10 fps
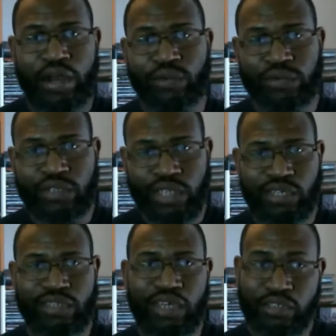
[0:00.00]
I don't
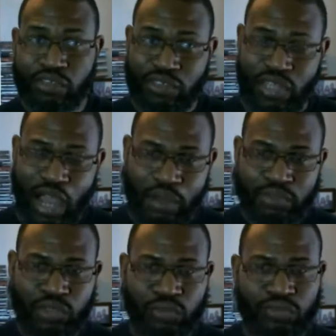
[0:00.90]
think that
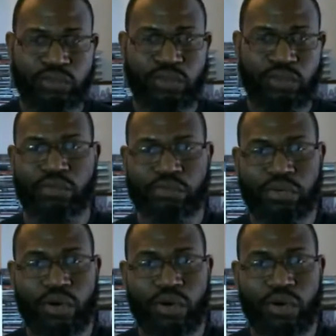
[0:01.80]
stops you from getting